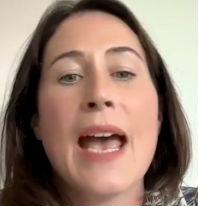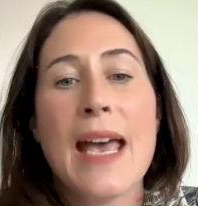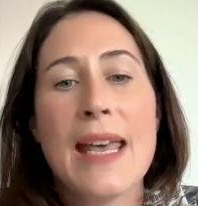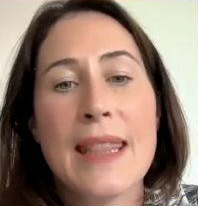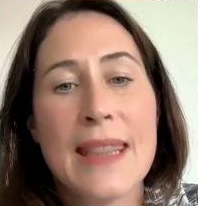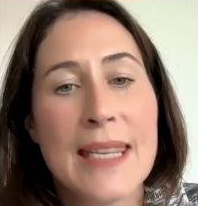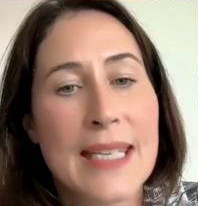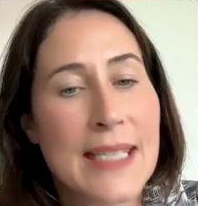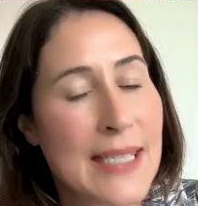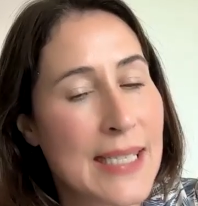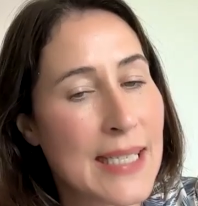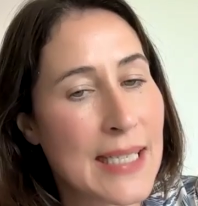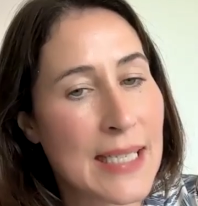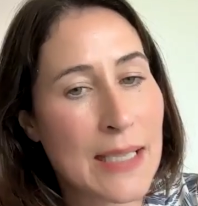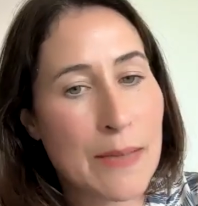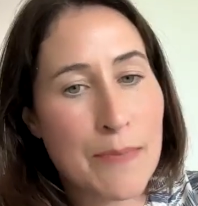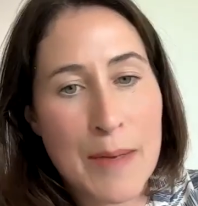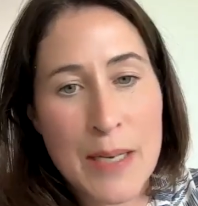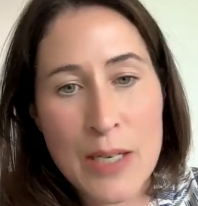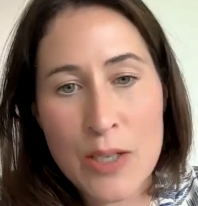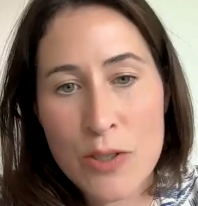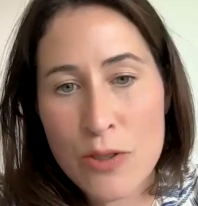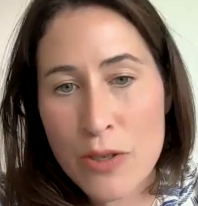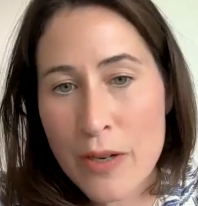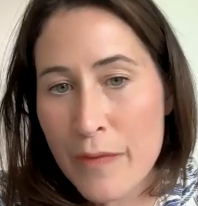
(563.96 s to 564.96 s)
This is
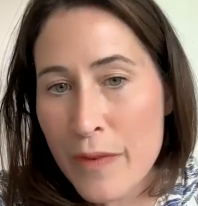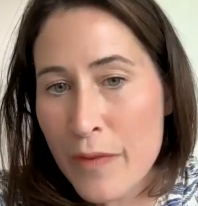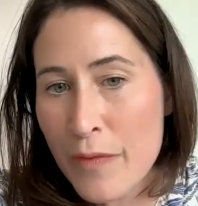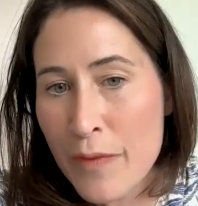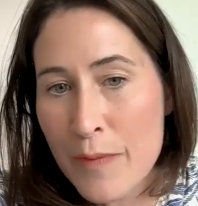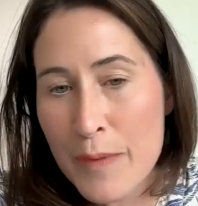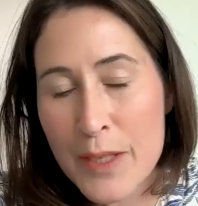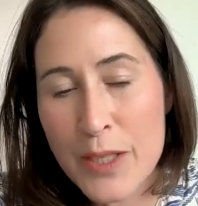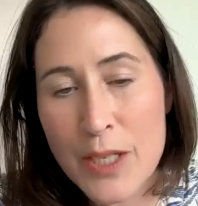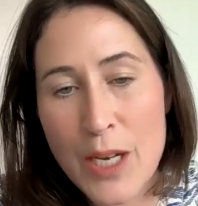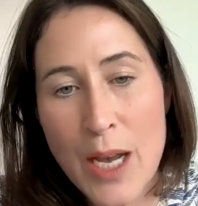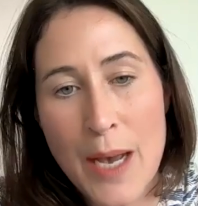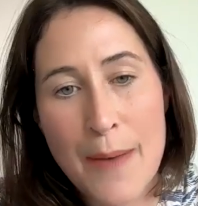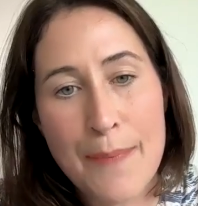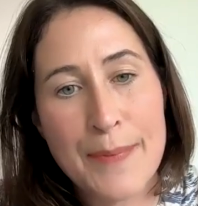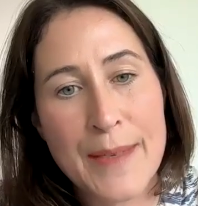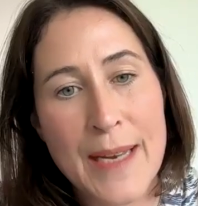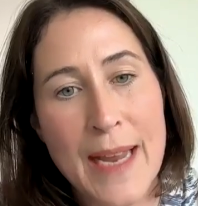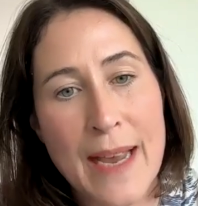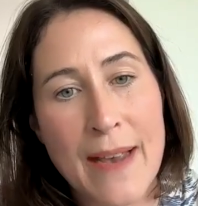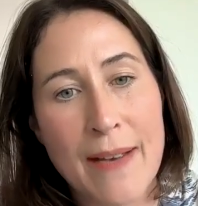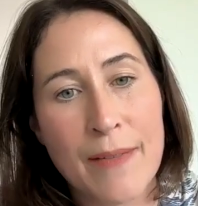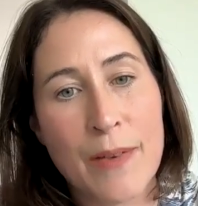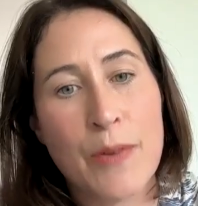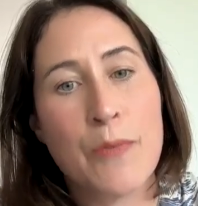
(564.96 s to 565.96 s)
being driven from the top
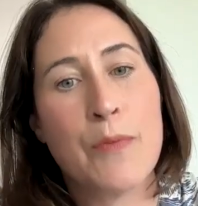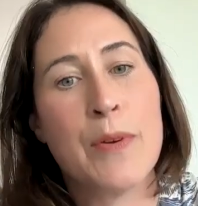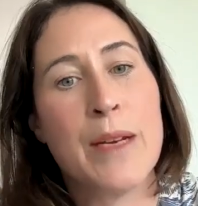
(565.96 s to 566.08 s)
down.